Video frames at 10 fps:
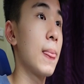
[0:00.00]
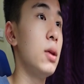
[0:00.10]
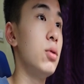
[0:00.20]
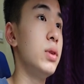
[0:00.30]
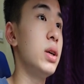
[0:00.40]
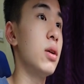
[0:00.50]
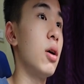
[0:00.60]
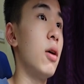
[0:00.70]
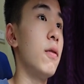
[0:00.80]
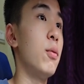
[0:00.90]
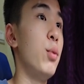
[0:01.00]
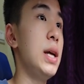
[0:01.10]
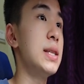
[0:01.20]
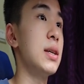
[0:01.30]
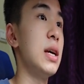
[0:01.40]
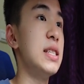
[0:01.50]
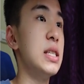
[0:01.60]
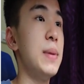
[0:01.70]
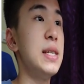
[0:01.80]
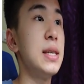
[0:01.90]
unit of weight, it
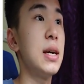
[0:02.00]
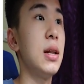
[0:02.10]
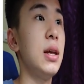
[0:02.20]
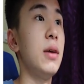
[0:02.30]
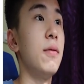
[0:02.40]
is basically